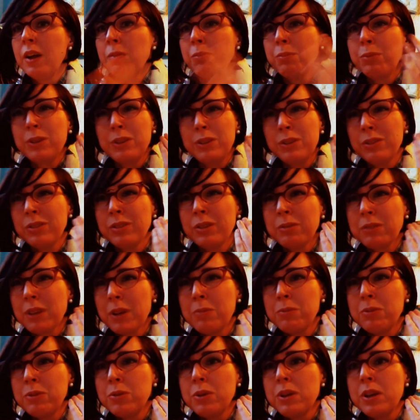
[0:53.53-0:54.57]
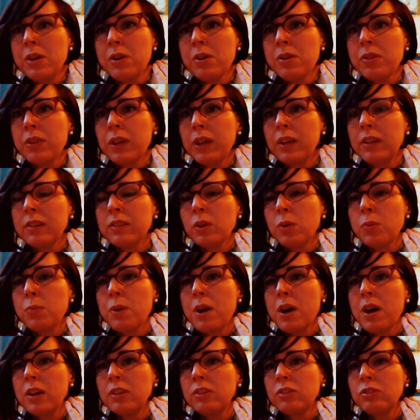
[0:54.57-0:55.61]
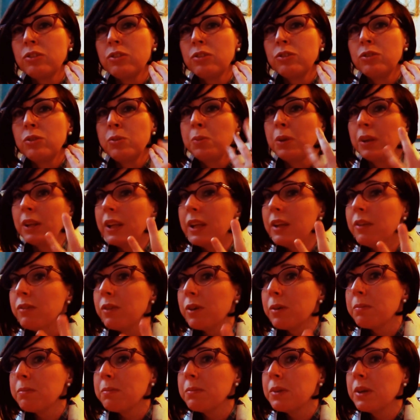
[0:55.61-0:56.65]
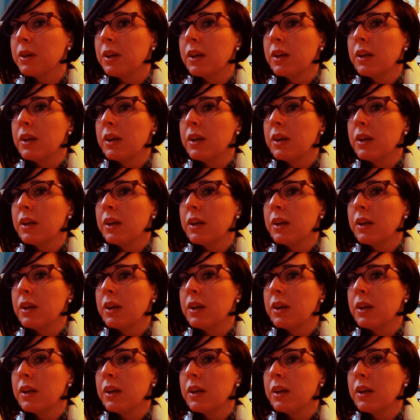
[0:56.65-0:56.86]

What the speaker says: But sometimes you hear things so much, you believe them,